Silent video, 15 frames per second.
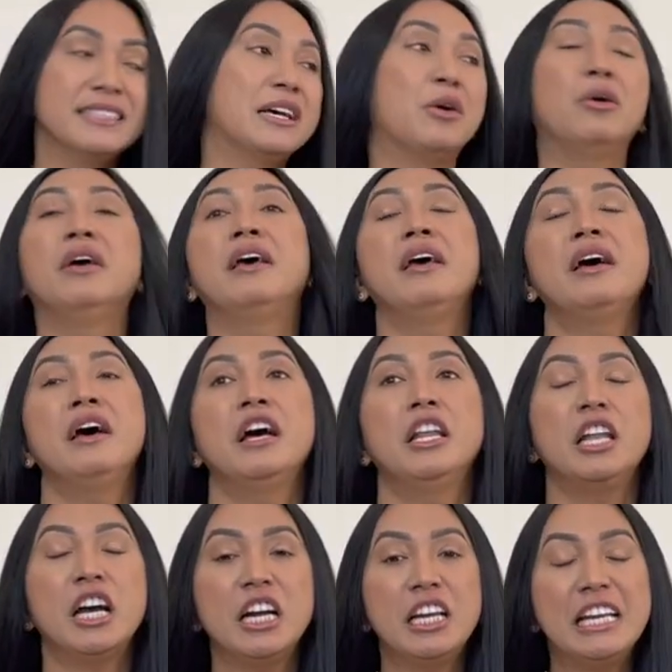So
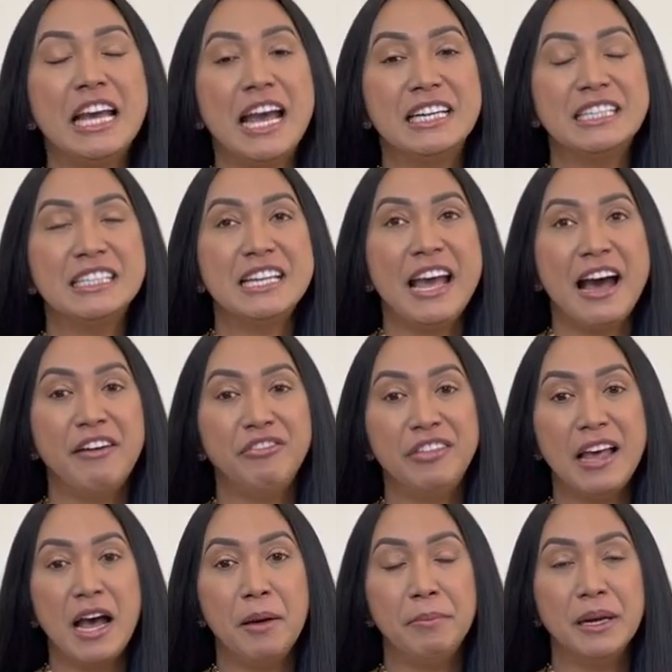luckily I didn't have
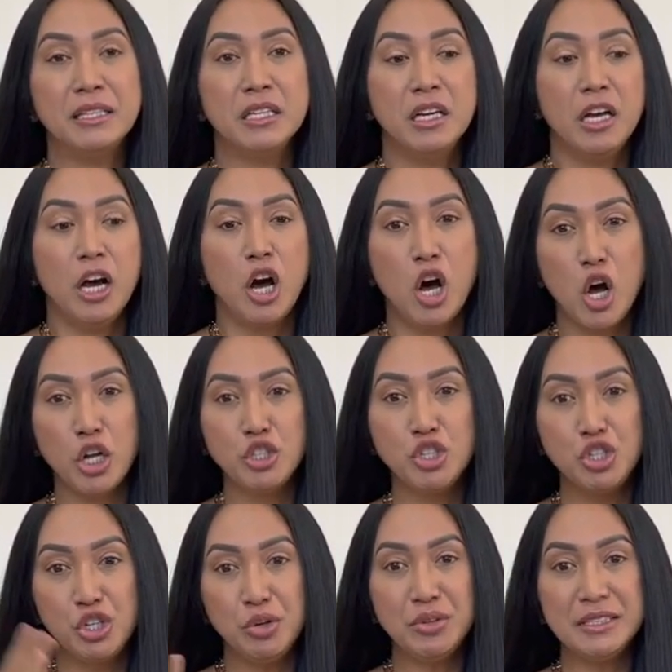that. But on
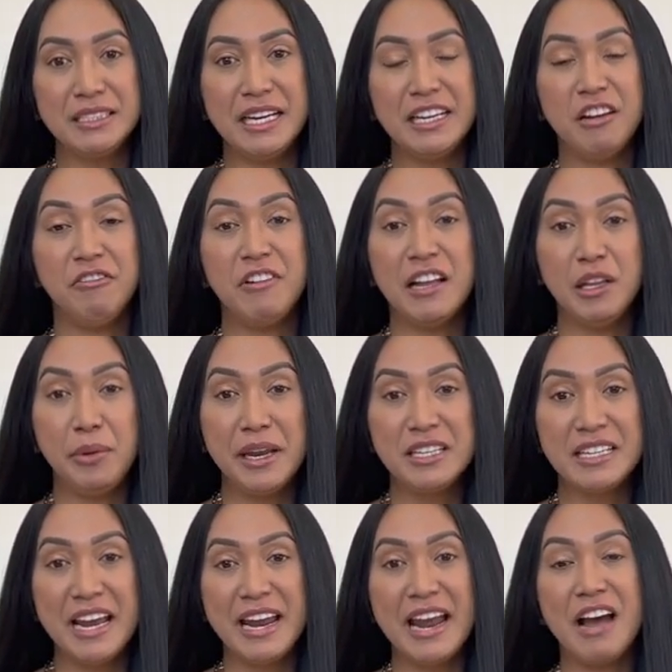Tuesday, the following
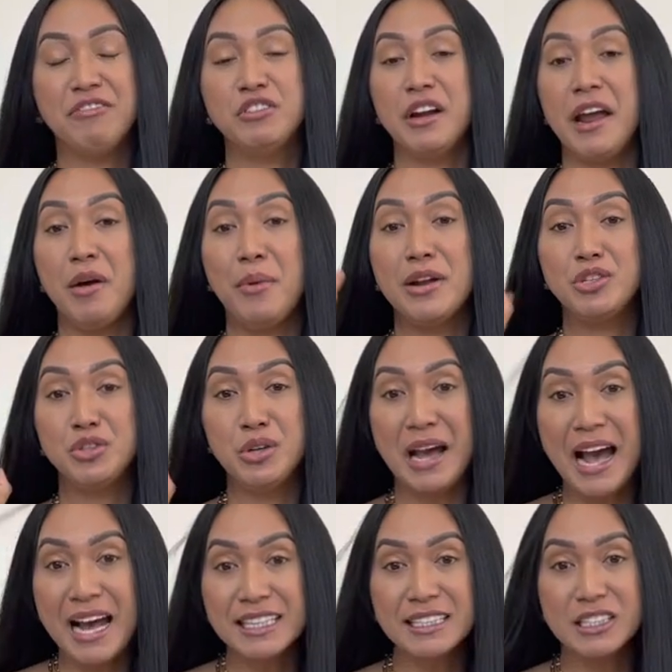day, after I went to
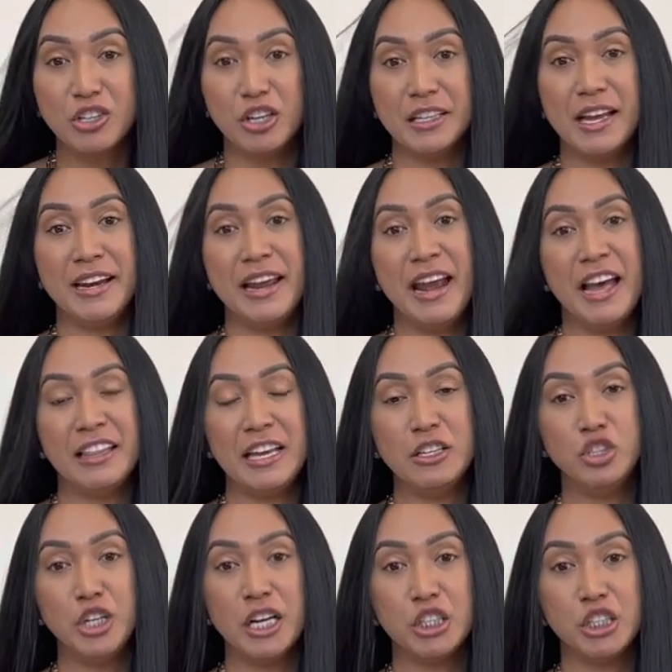Ascot and I had the
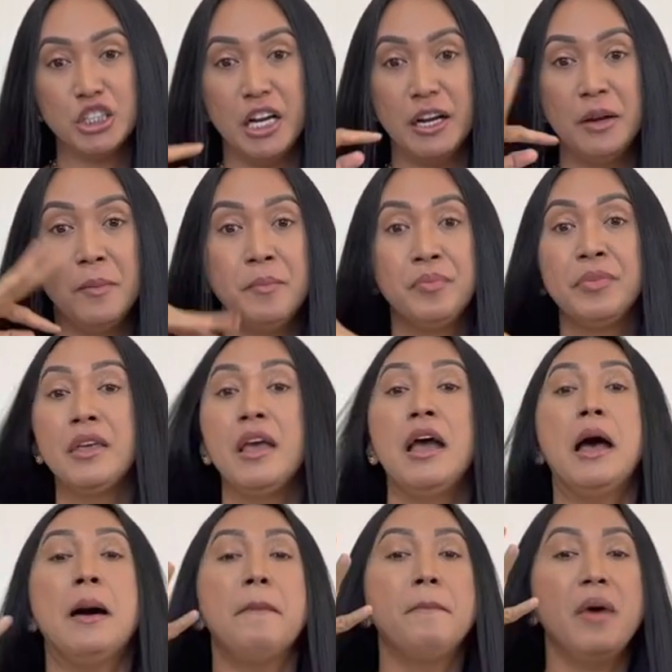injection,
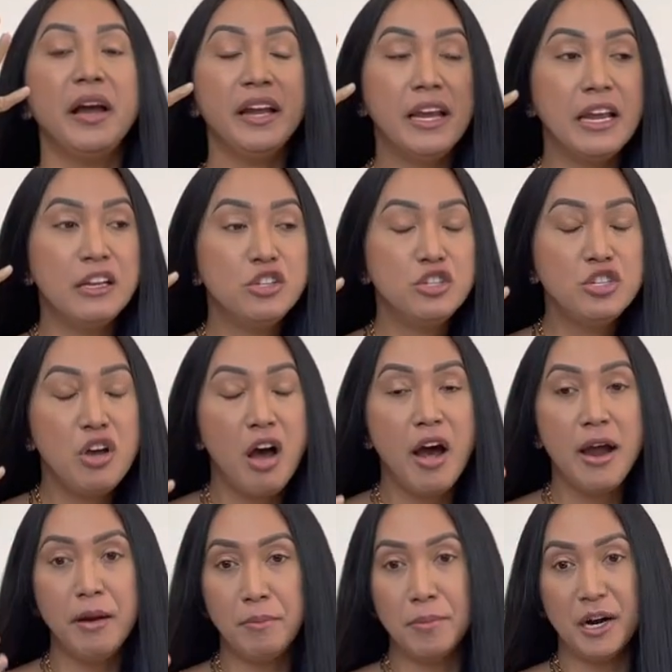my
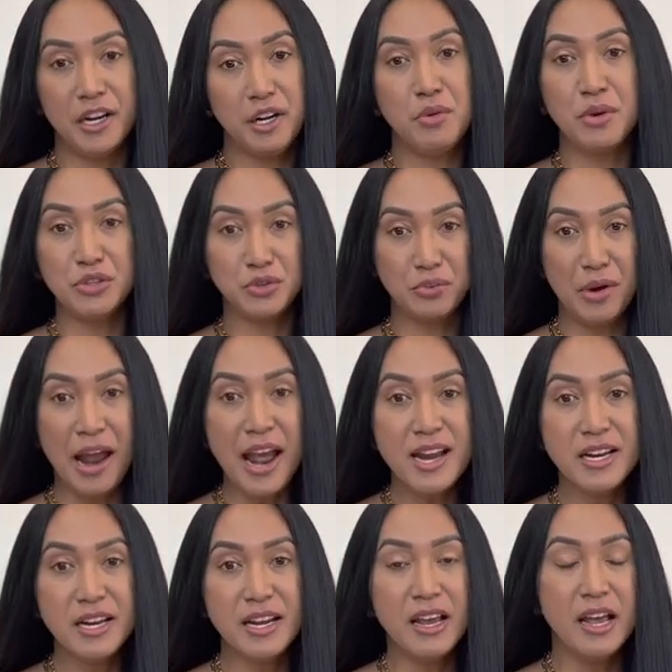entire body was red.